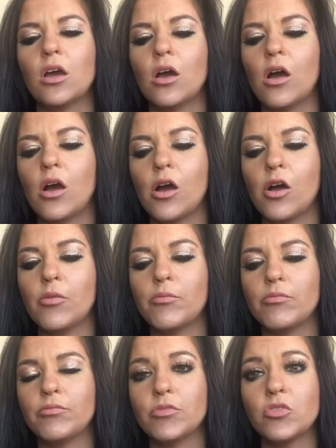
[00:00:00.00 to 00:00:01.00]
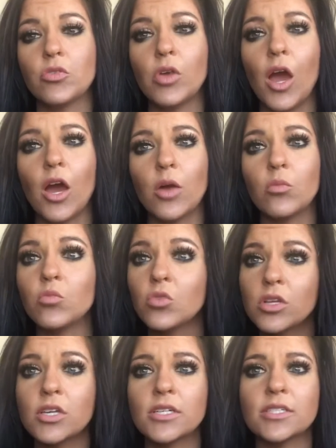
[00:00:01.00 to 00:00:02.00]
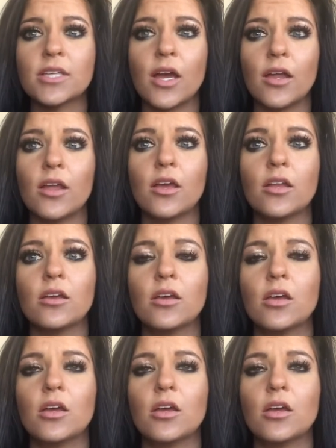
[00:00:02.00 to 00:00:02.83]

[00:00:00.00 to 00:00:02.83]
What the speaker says: So yeah, I'm really excited.